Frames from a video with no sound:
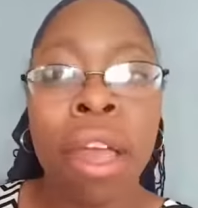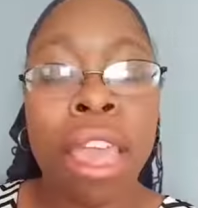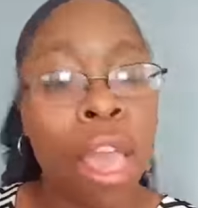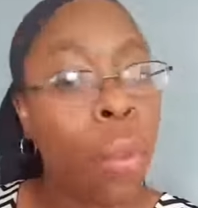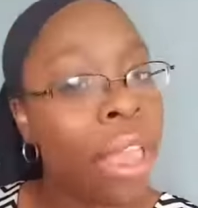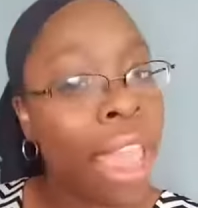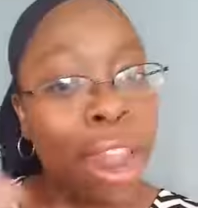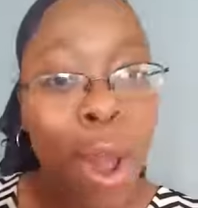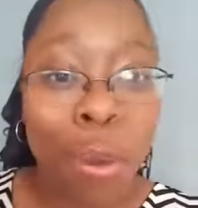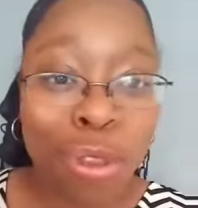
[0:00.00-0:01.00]
Again, we
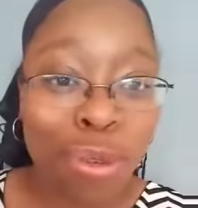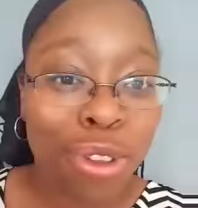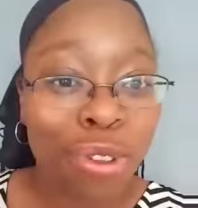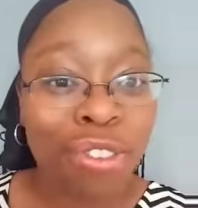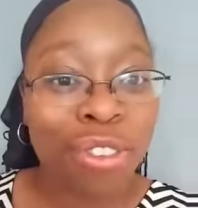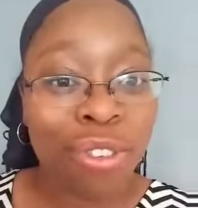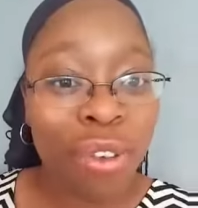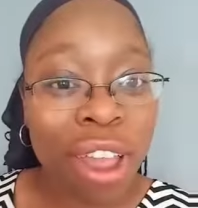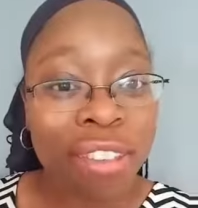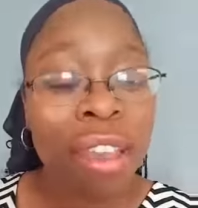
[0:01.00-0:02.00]
can't always reduce the
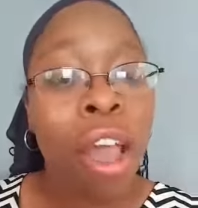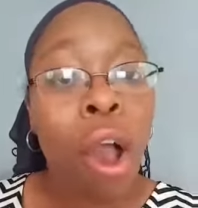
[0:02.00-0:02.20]
stress